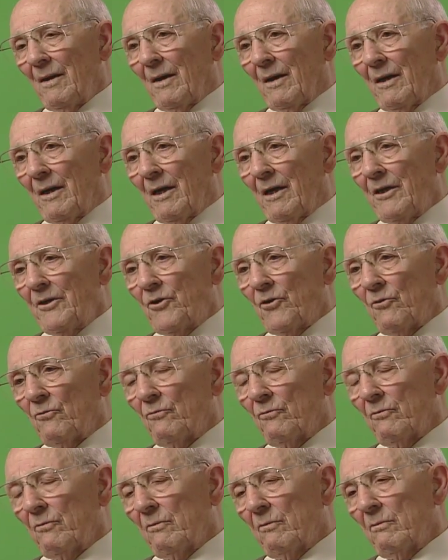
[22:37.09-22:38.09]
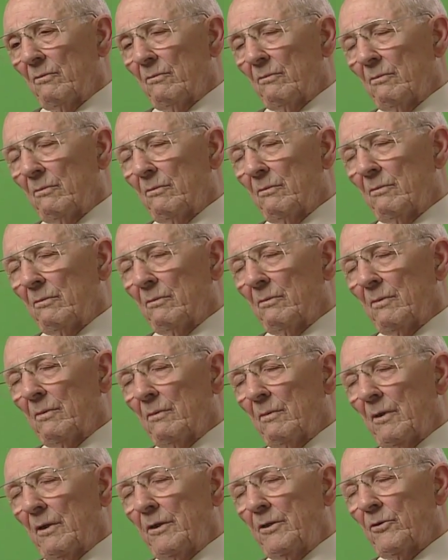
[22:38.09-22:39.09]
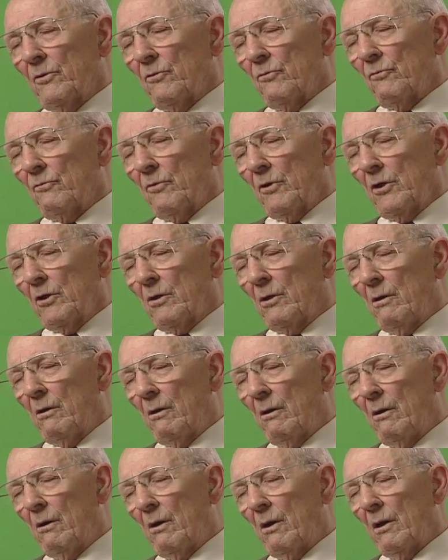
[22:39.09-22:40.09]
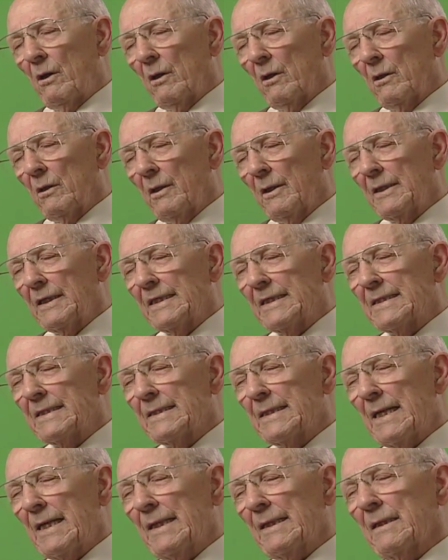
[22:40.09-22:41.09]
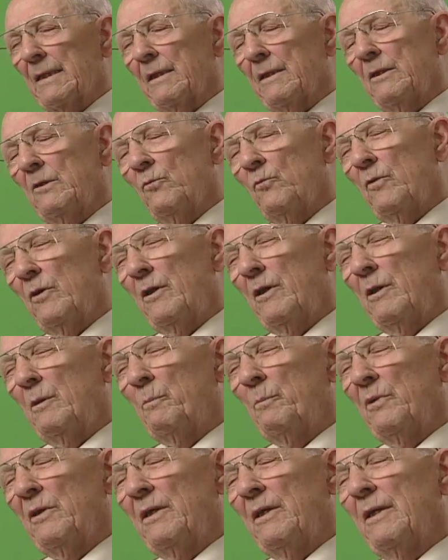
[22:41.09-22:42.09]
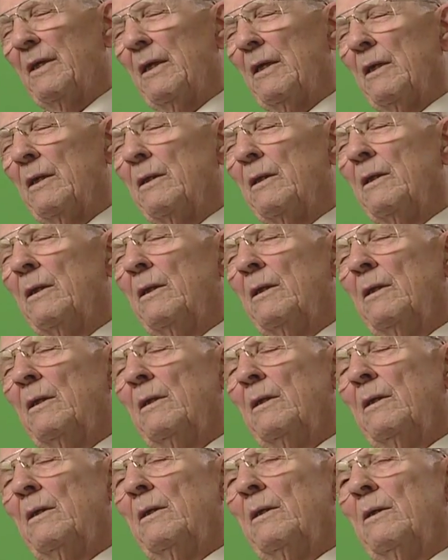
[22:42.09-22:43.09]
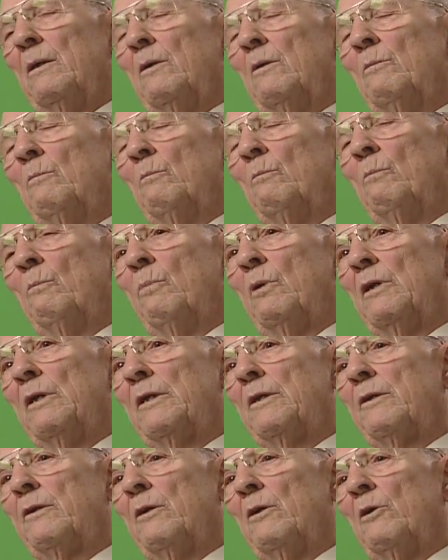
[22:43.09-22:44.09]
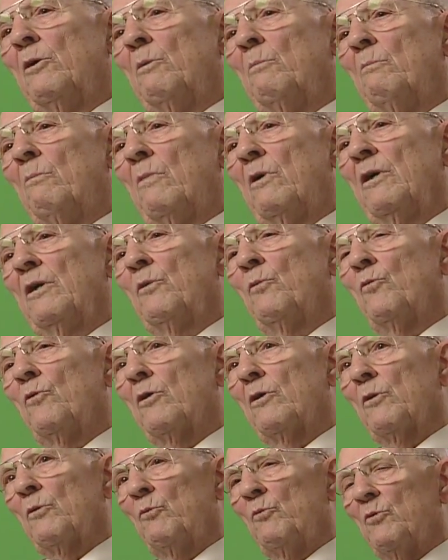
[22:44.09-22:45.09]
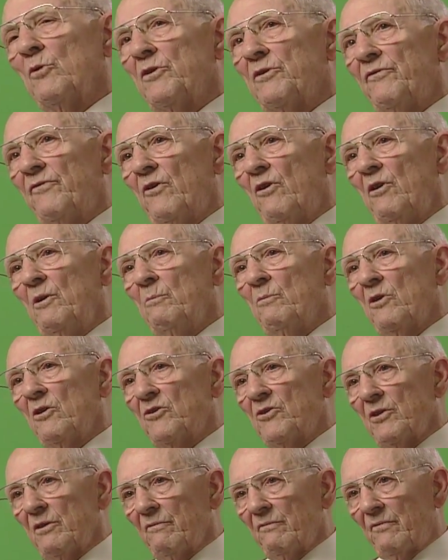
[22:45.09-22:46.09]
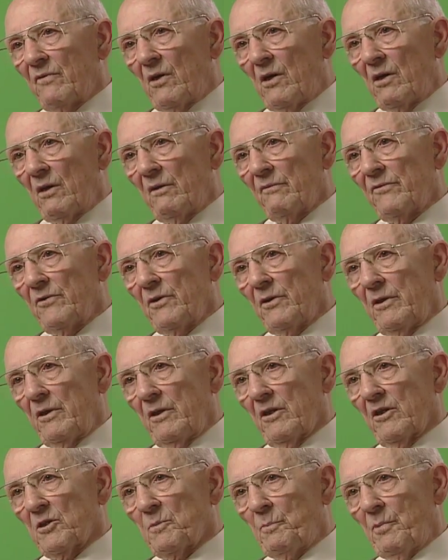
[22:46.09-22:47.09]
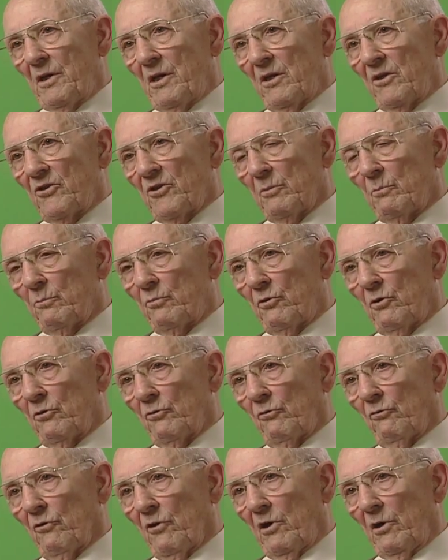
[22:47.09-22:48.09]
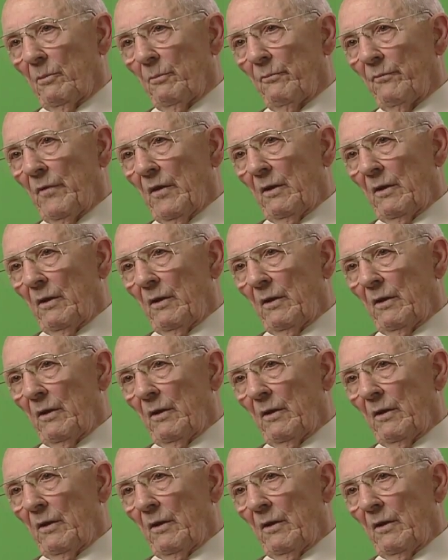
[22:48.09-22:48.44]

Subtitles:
I don't recall exactly when it began, but my work was very much involved in the expansion program.